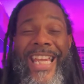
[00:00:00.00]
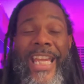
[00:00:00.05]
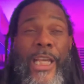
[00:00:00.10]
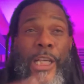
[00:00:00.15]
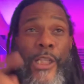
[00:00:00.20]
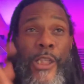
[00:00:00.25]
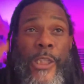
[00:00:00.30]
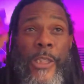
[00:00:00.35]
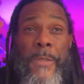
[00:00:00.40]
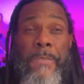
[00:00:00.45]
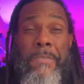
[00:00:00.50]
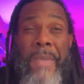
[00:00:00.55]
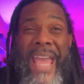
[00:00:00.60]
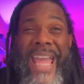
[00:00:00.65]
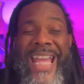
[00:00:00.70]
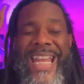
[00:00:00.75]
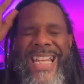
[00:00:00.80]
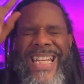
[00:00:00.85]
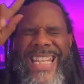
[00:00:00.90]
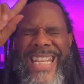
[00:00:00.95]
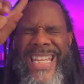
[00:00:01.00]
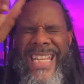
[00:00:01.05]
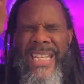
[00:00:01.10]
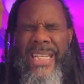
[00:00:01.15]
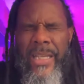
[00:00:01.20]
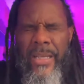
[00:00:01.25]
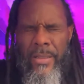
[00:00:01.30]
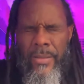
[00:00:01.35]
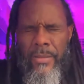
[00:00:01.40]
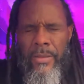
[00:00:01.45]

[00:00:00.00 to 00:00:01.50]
expanded